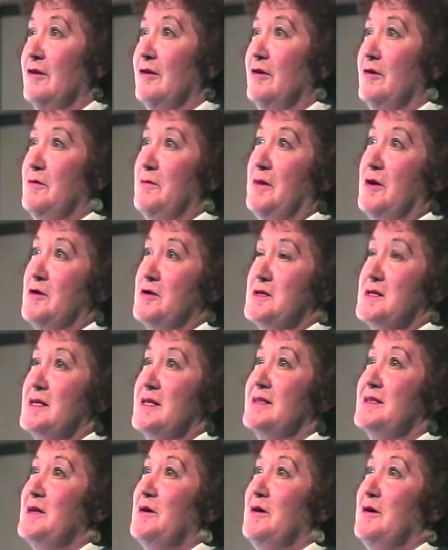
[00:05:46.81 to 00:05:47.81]
a little old Morris,
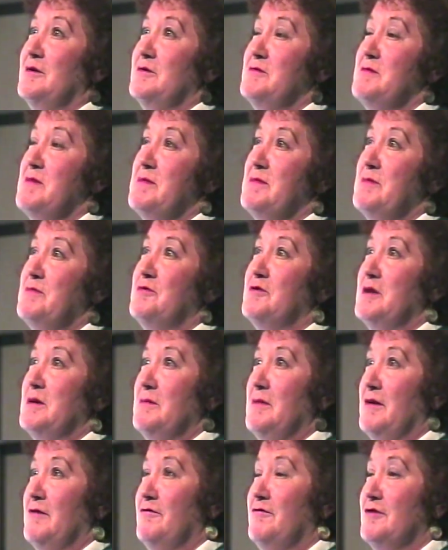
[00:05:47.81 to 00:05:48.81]
so I remember
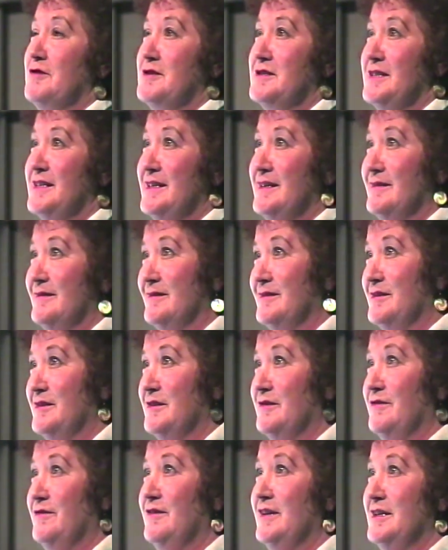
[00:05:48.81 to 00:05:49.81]
putting my foot down to
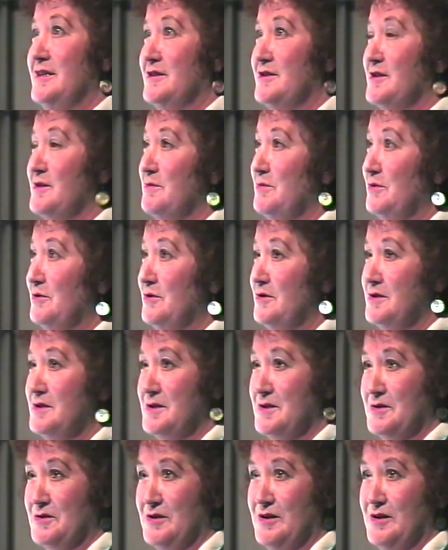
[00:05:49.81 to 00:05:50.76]
the boards